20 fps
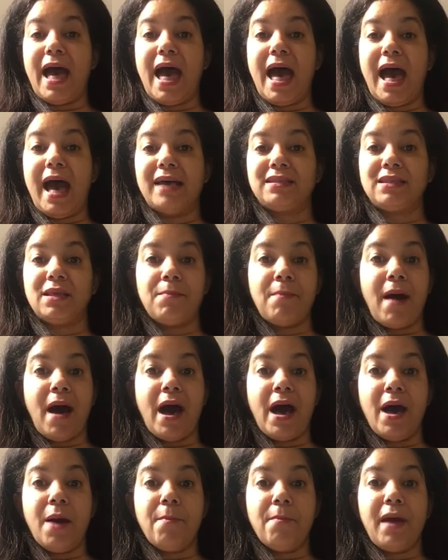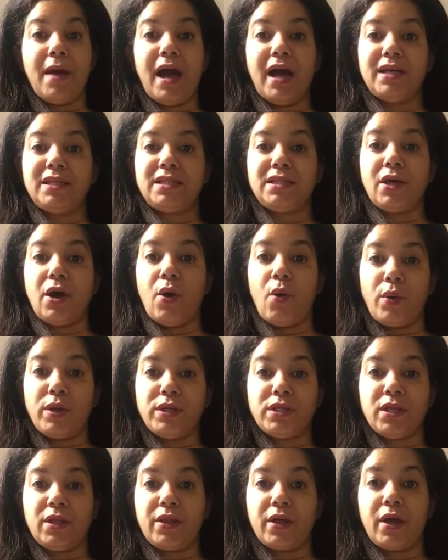as a mom, as
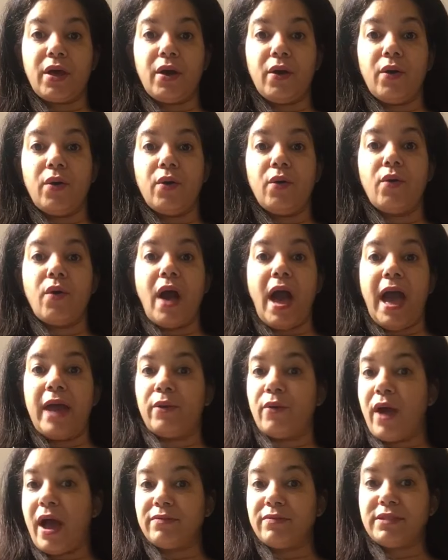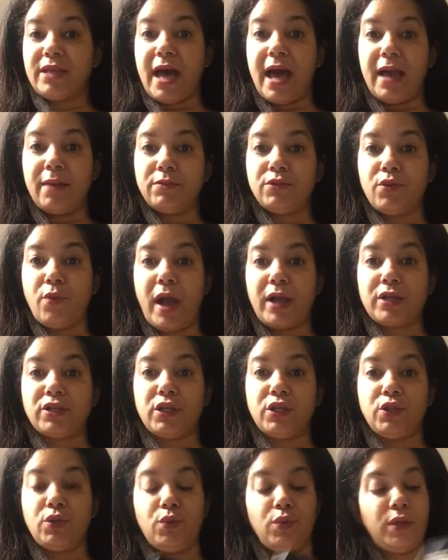always on the go, I don't have time to
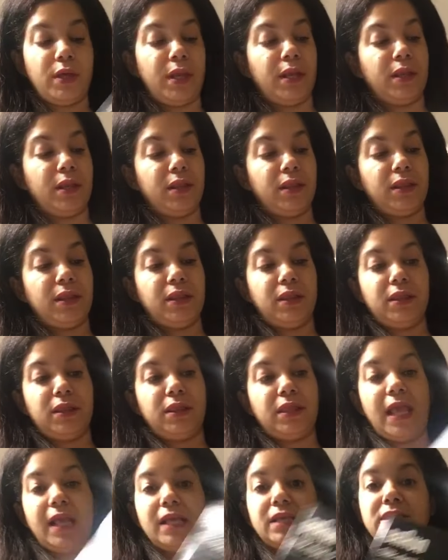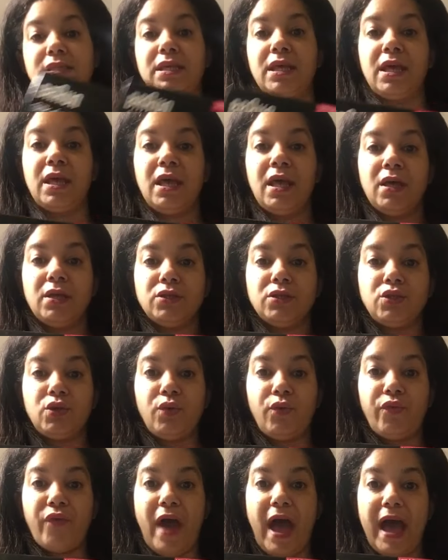actually do the things too
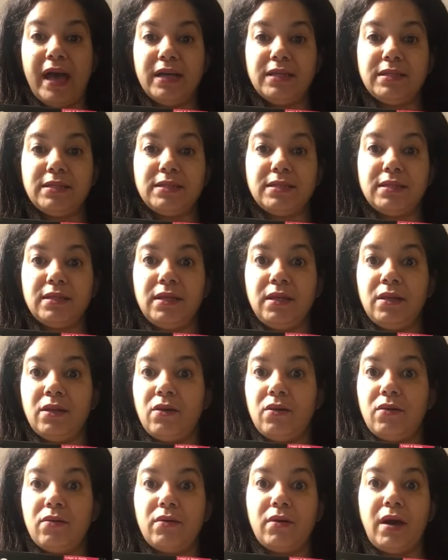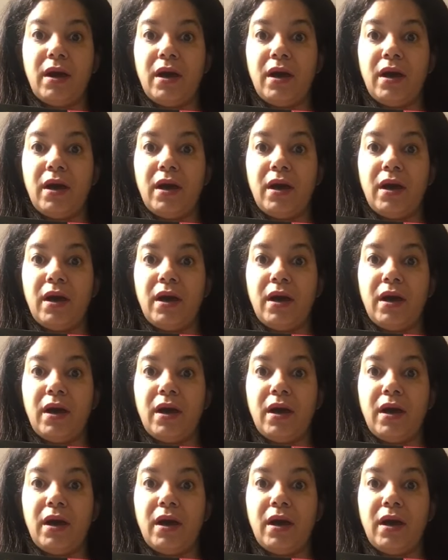fast, you know.